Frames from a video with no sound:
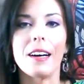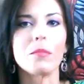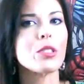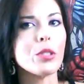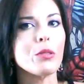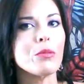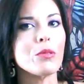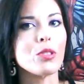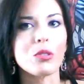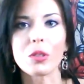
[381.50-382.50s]
soon.
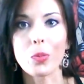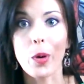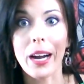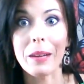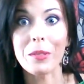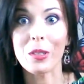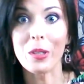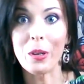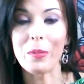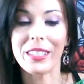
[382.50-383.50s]
So subscribe so
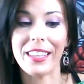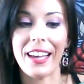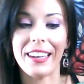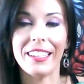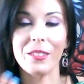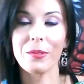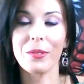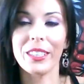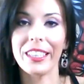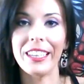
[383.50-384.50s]
you don't miss that. He's a
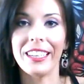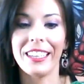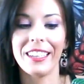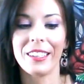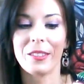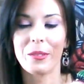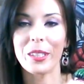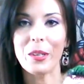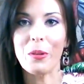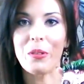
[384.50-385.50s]
really,
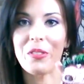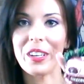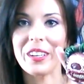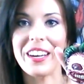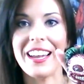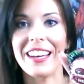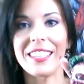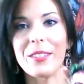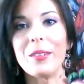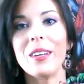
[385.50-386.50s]
really cool figure, and
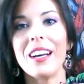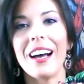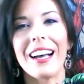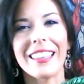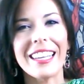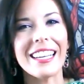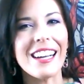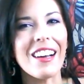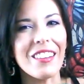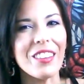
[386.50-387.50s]
I think I
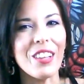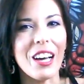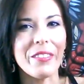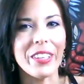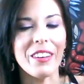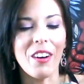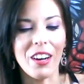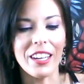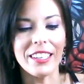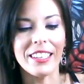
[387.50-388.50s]
got a lot of it
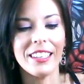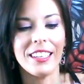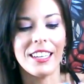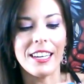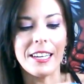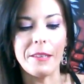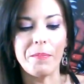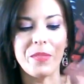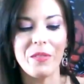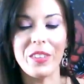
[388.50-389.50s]
on
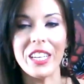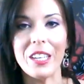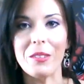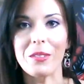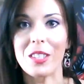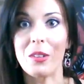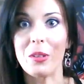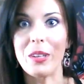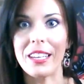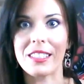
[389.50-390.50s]
videos, so
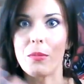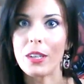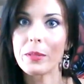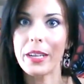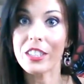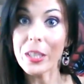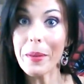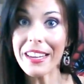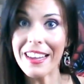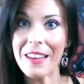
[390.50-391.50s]
you guys can watch me actually
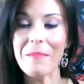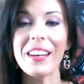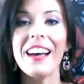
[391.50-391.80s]
make him.